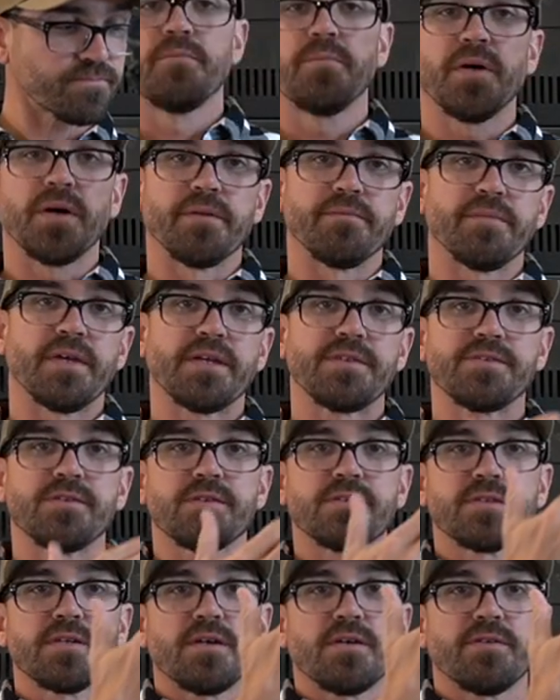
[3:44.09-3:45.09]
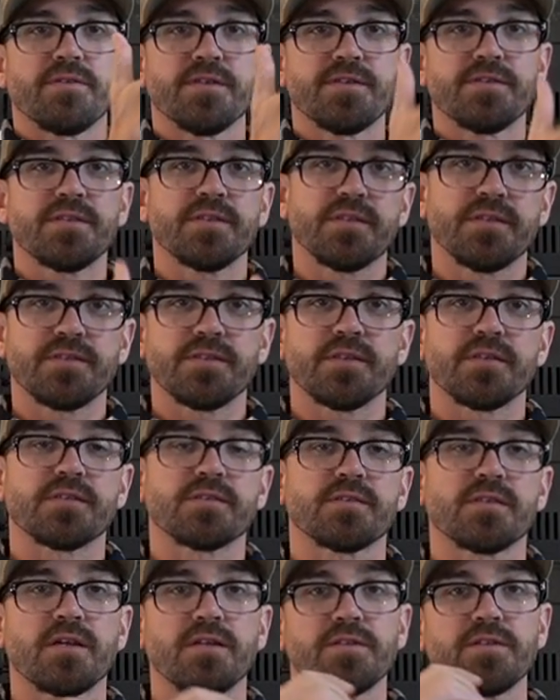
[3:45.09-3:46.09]
But as you can tell, this is a
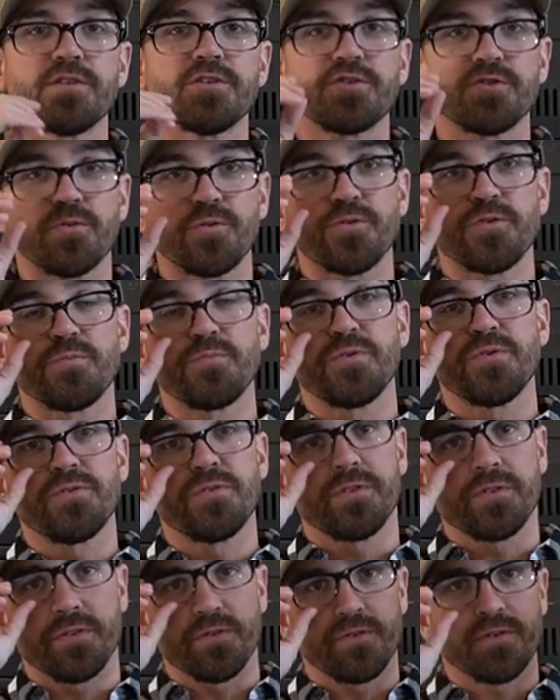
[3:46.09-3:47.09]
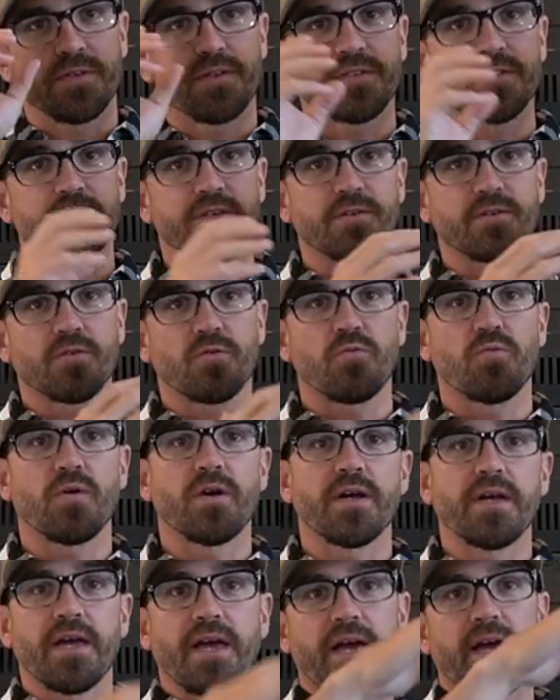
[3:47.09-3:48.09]
slightly shorter boot, so it doesn't
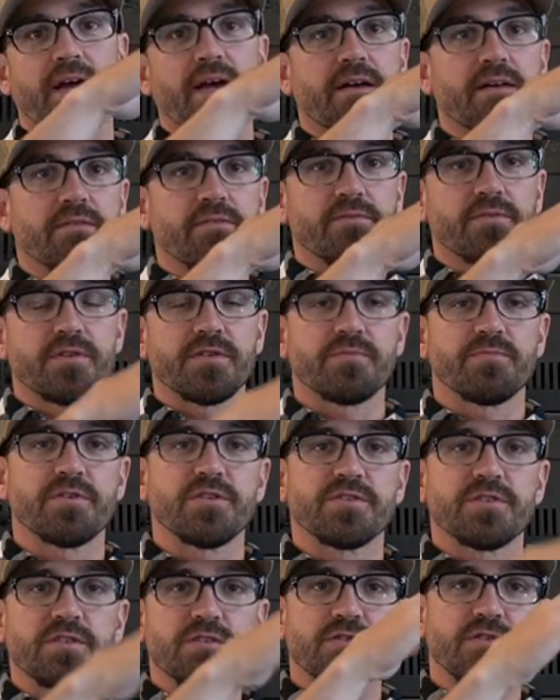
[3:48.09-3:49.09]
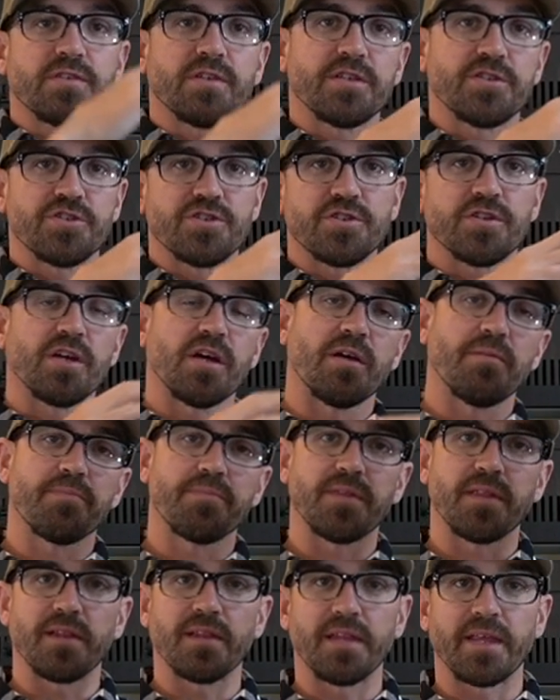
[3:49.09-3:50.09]
quite have as much insulation up
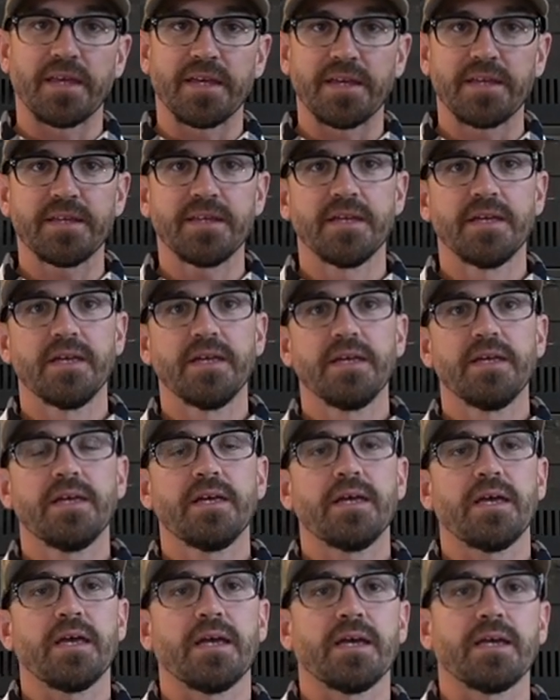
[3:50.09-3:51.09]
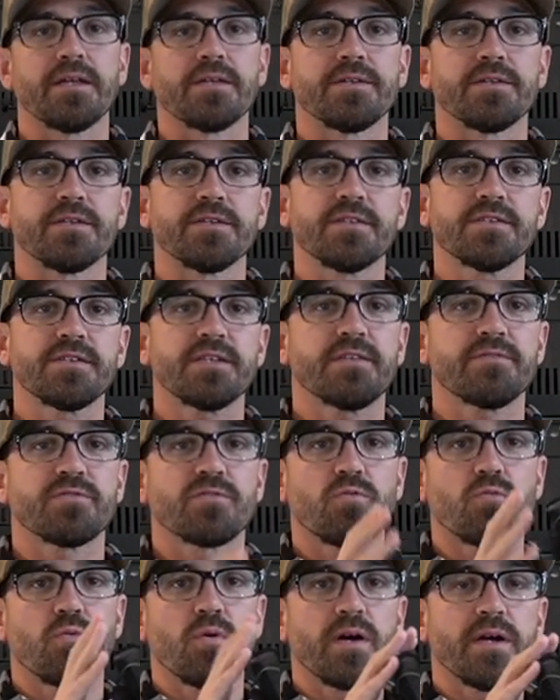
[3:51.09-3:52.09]
the leg, and it doesn't have
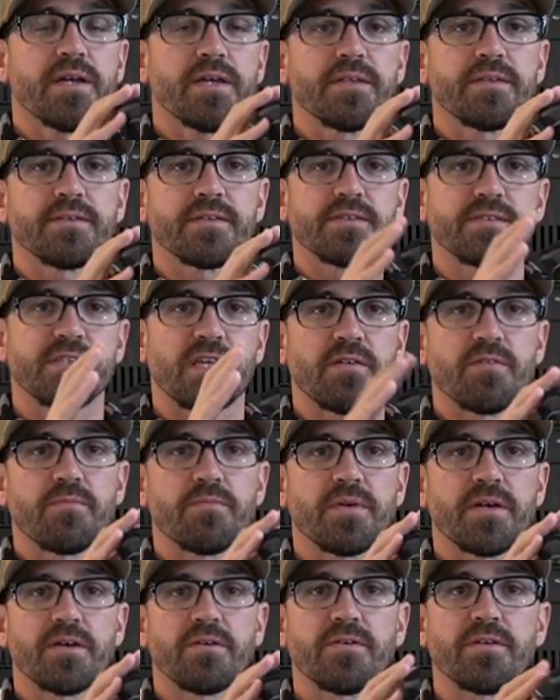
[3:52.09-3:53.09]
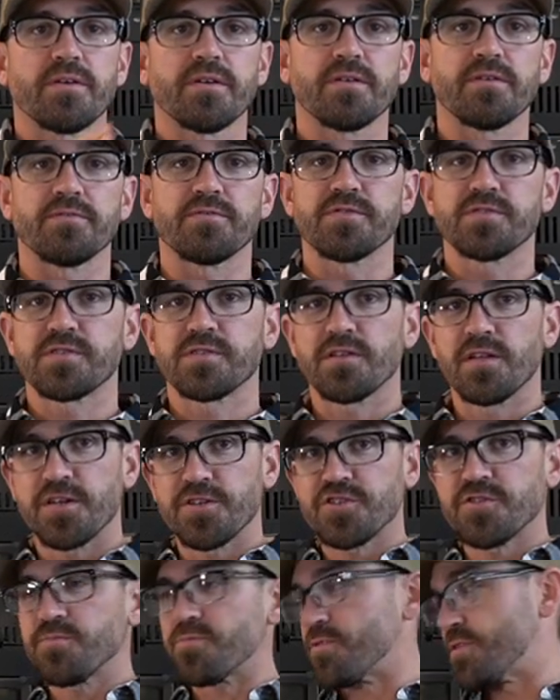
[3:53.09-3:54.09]
quite the same amount of
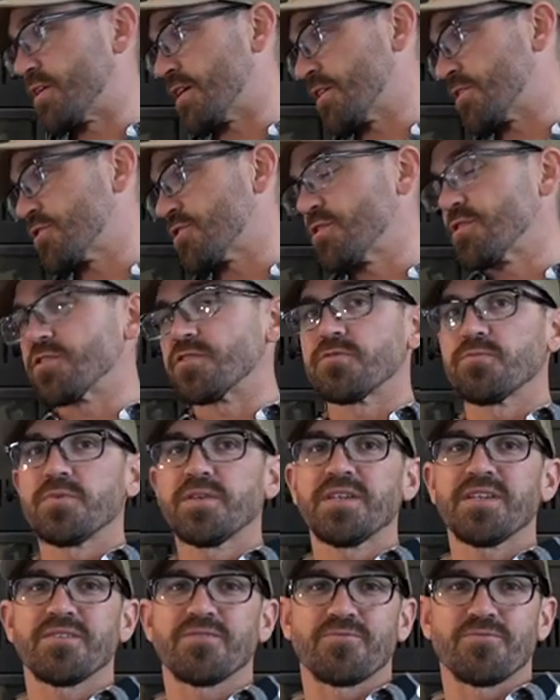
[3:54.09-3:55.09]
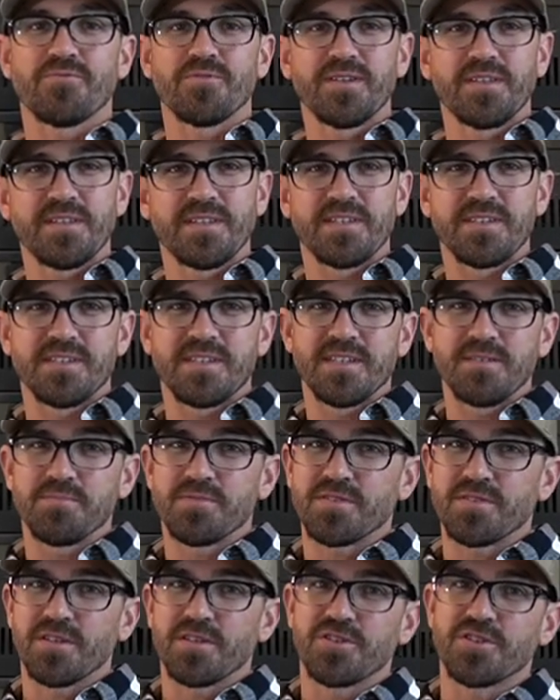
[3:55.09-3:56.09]
slush protection. So we get really deep
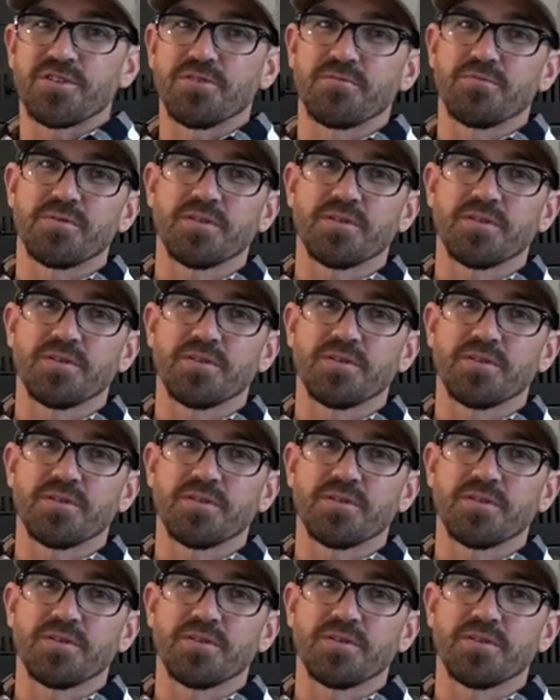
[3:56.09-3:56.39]
slush here.